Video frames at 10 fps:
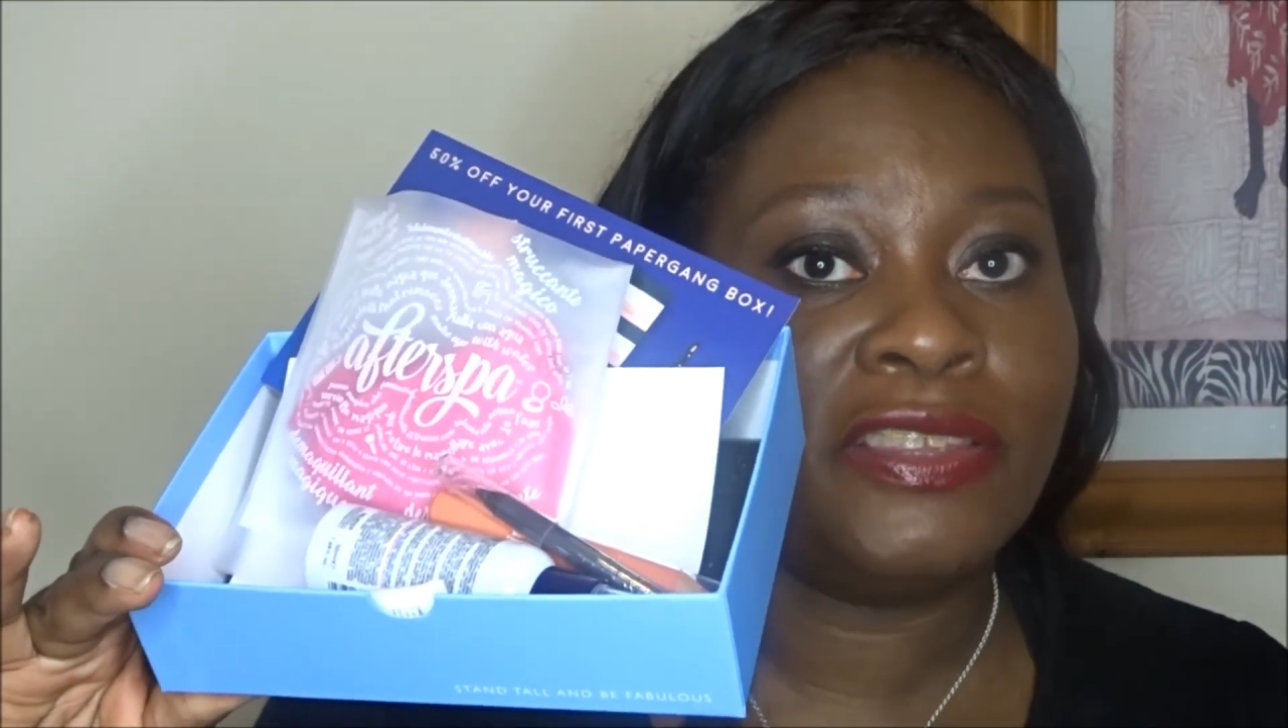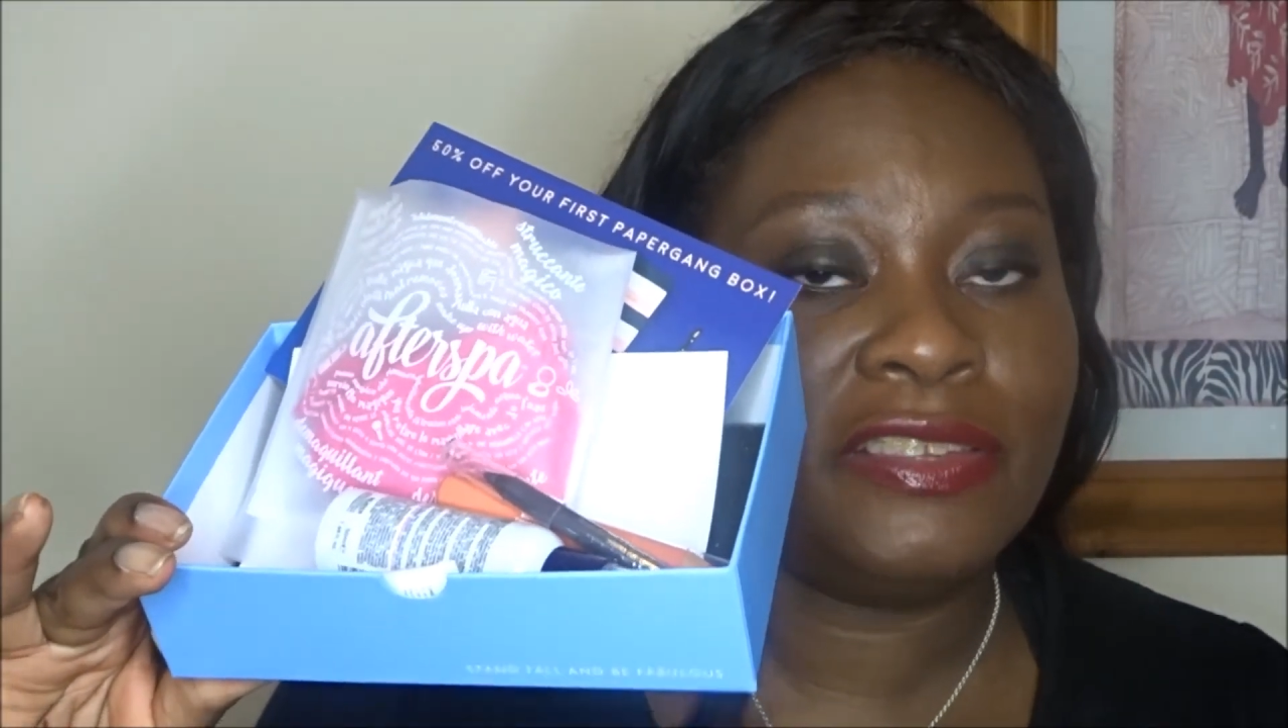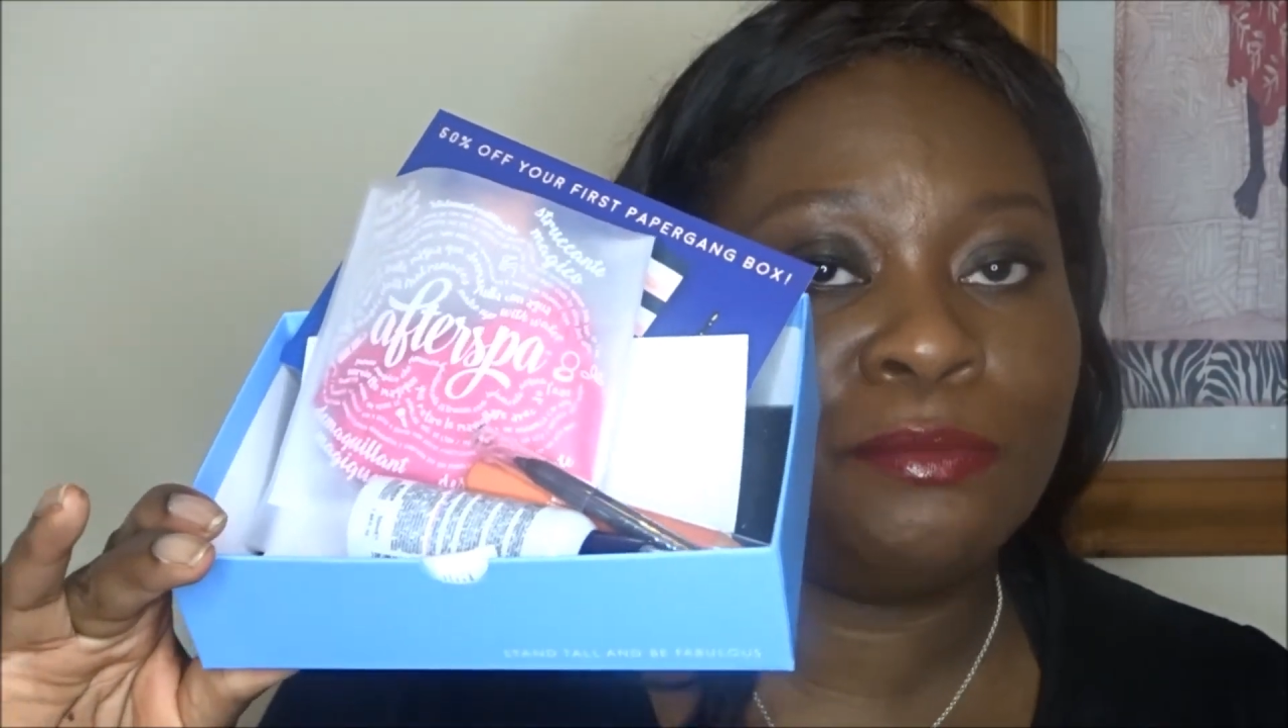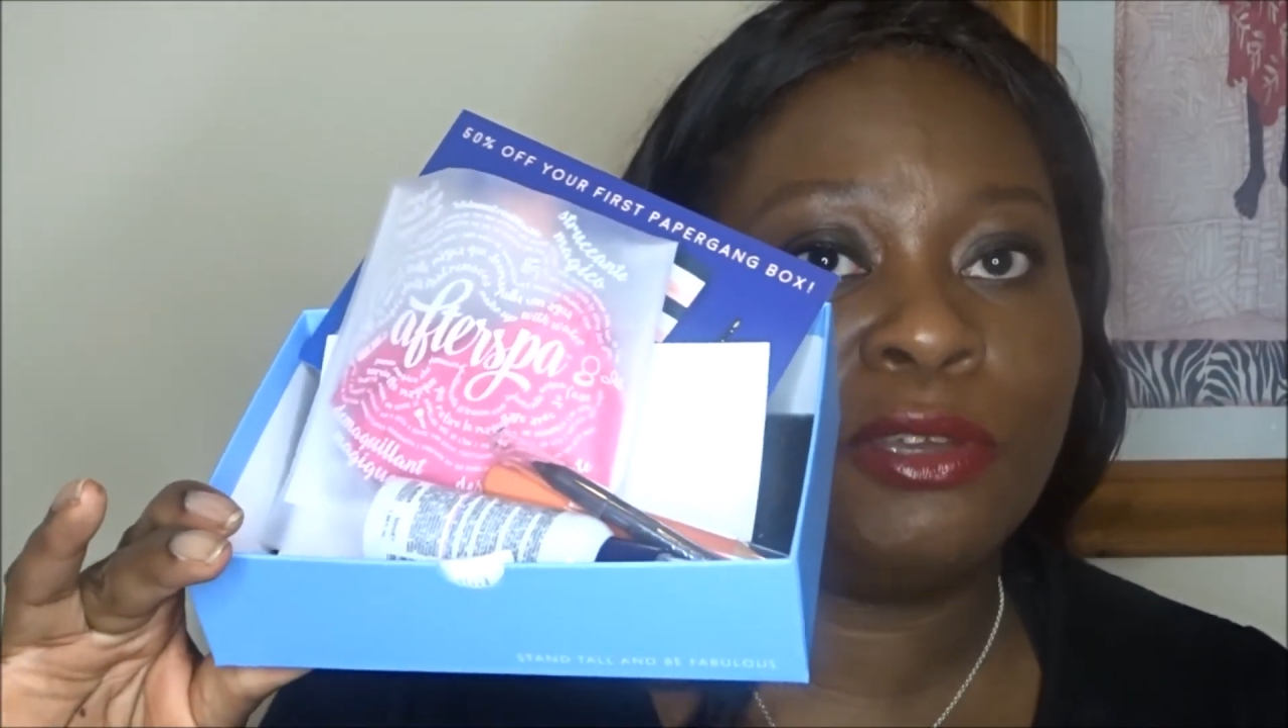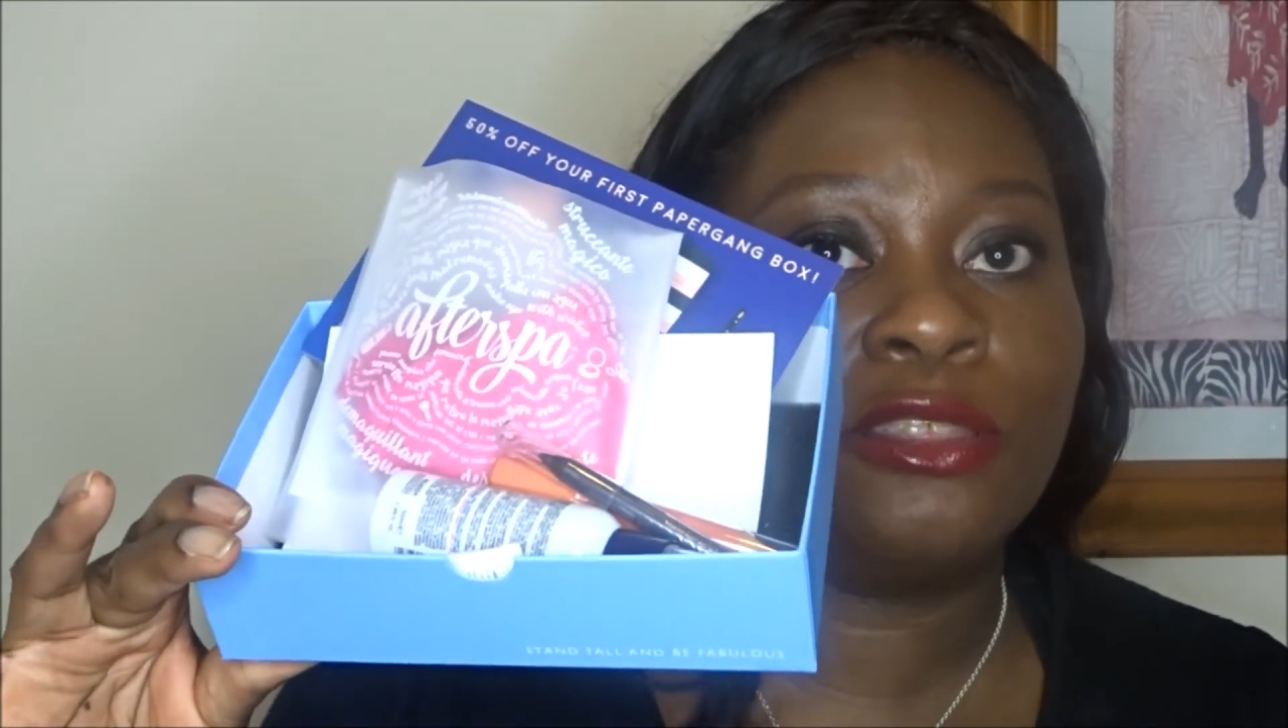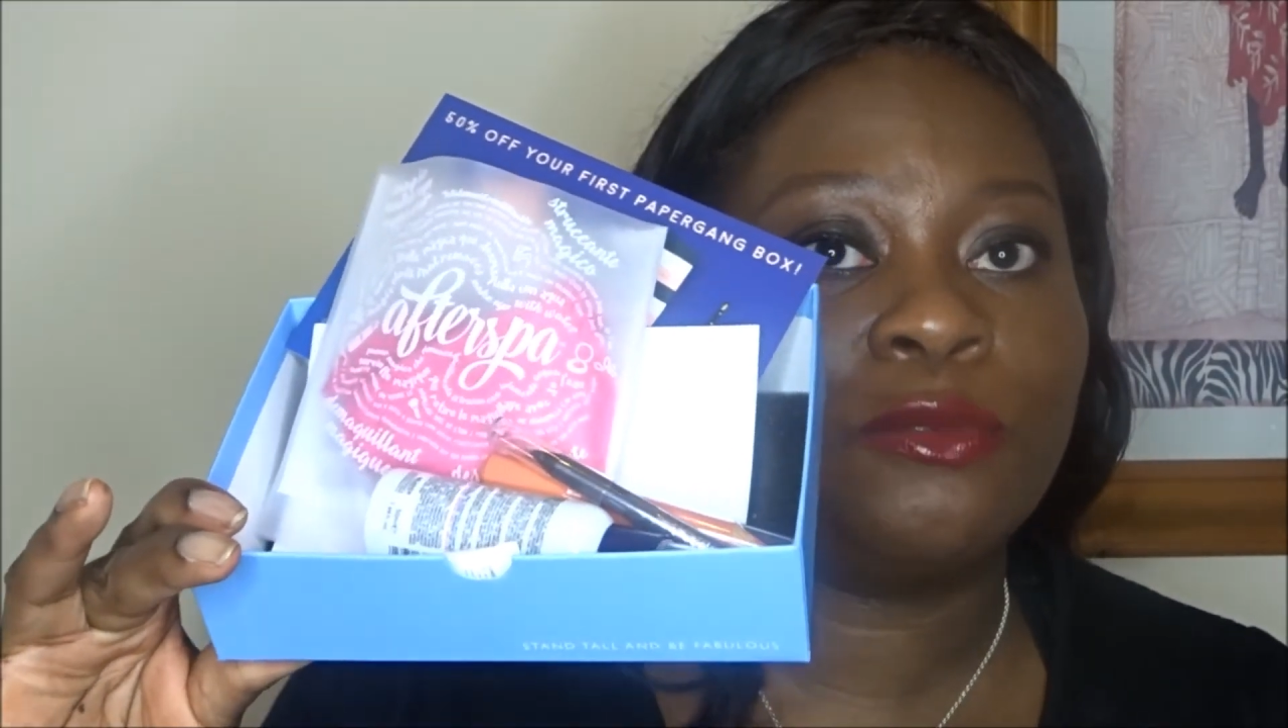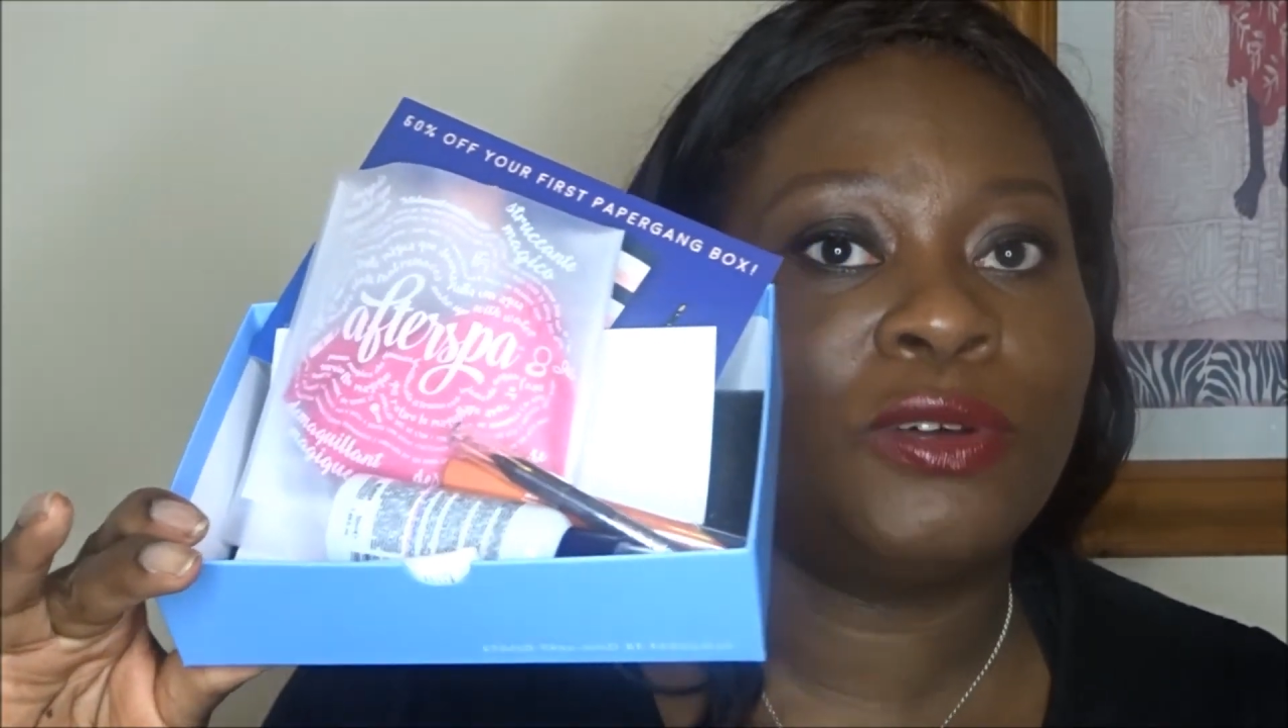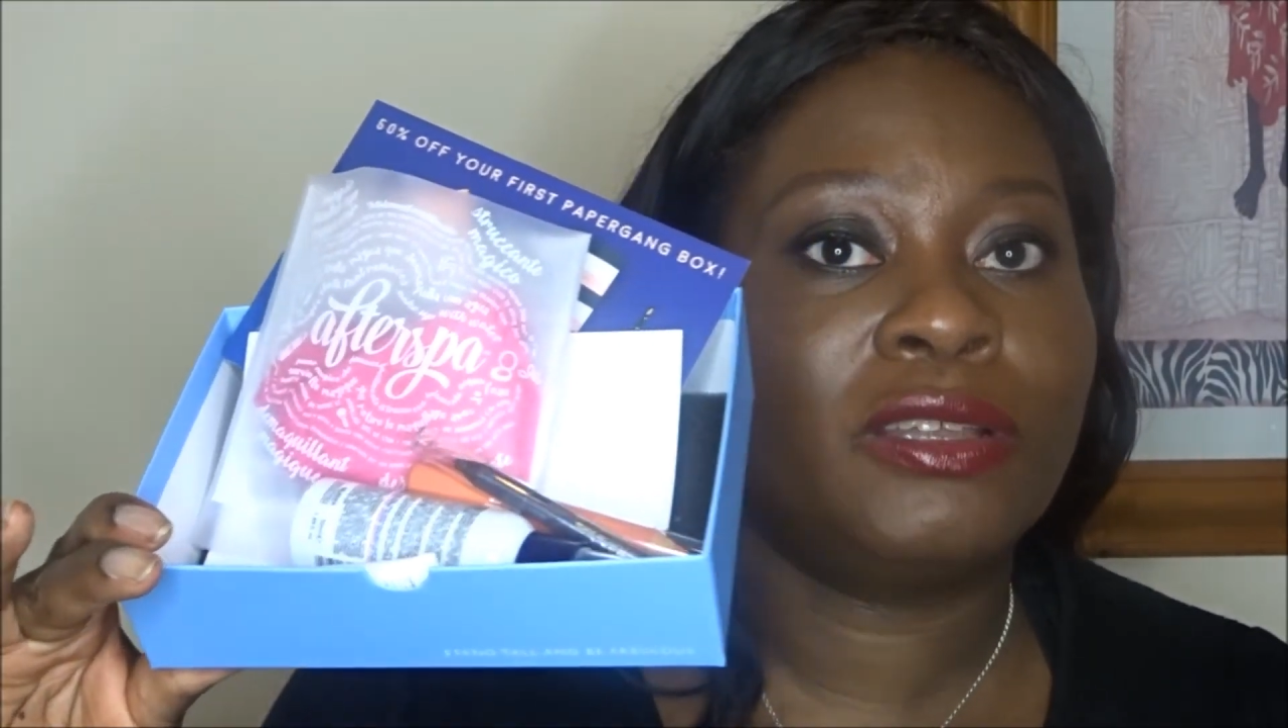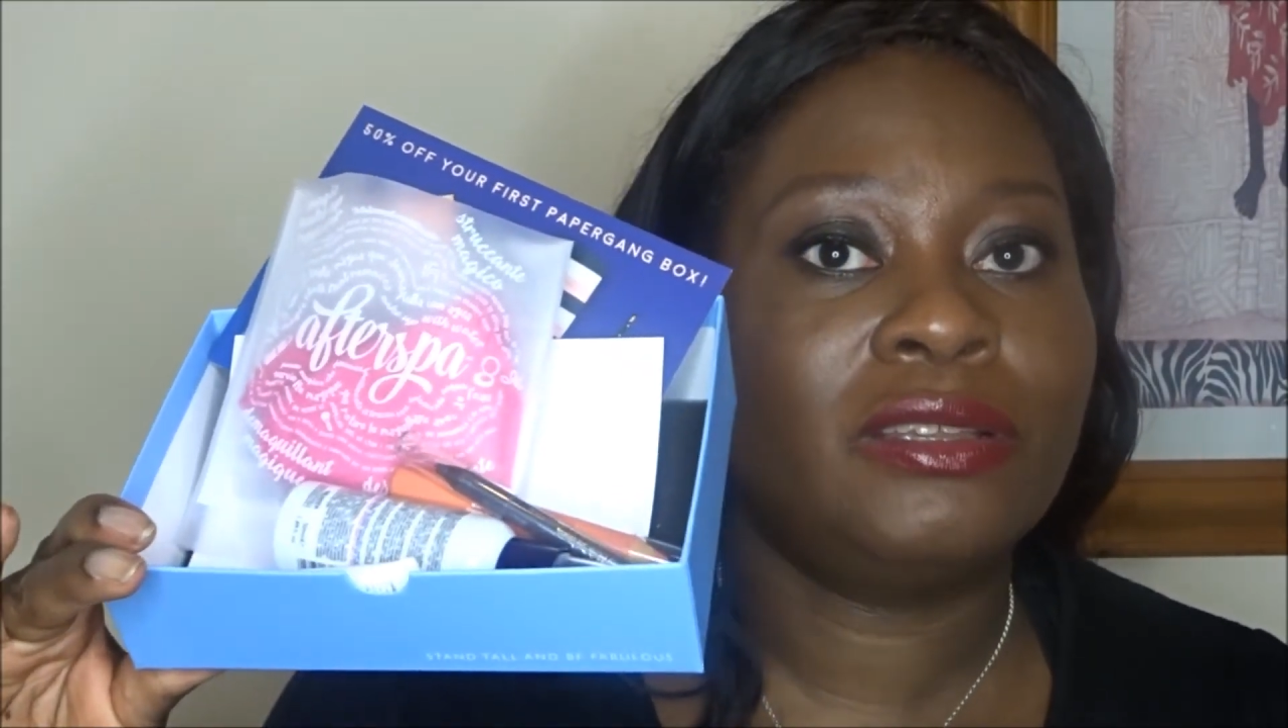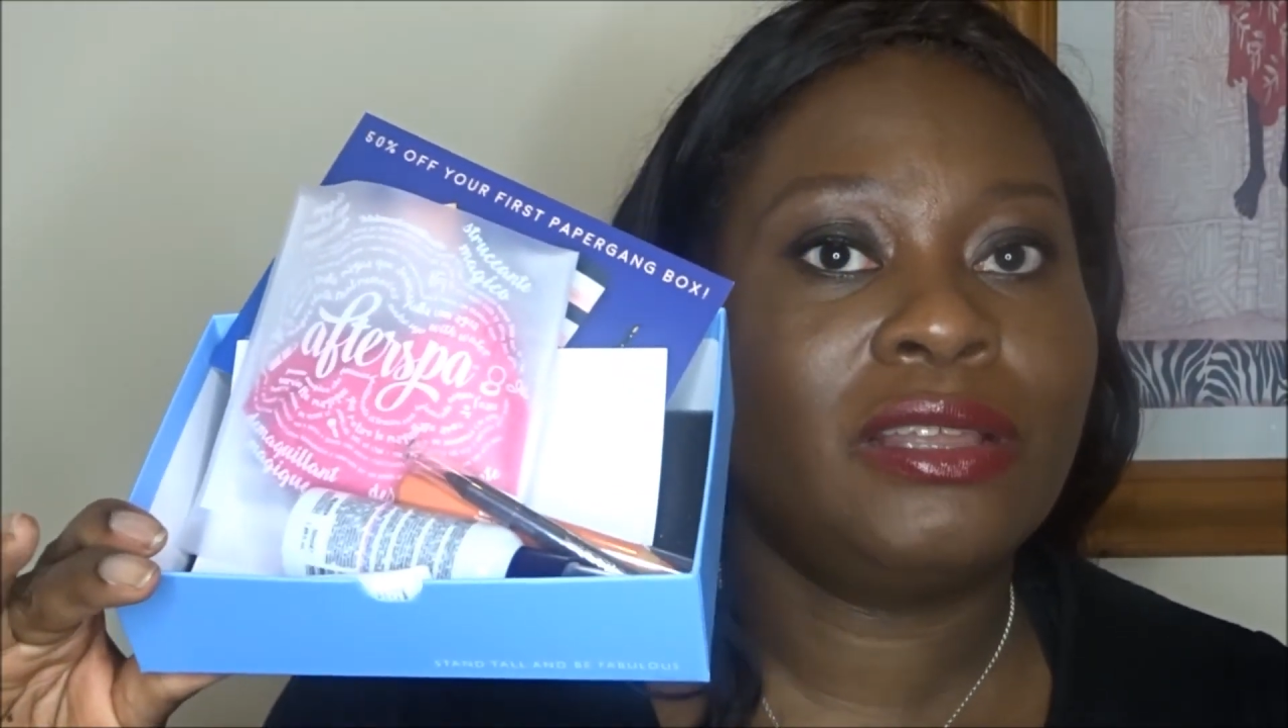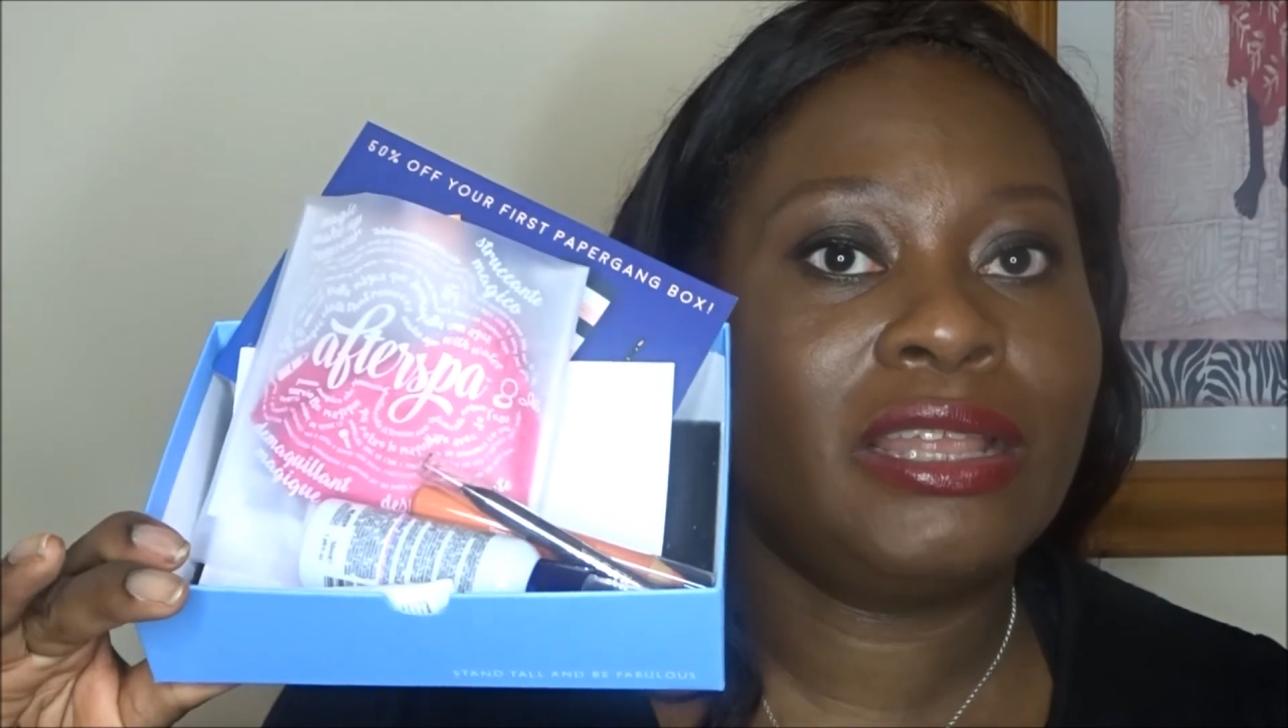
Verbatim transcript: This is month one